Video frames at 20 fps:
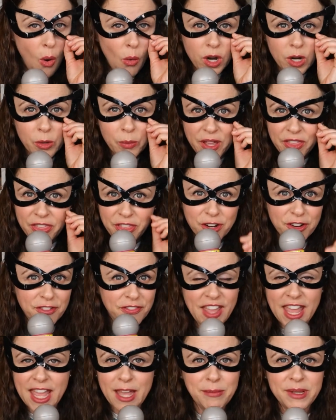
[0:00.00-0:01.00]
or with your
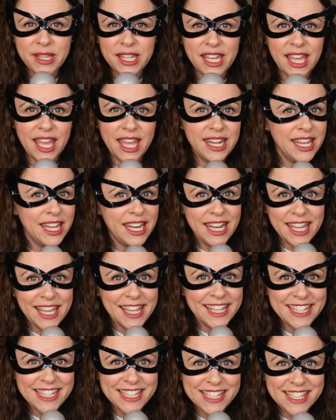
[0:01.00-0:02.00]
family, and it
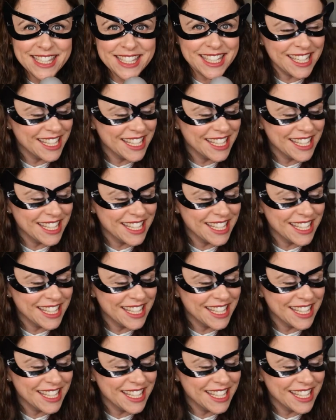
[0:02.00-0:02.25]
is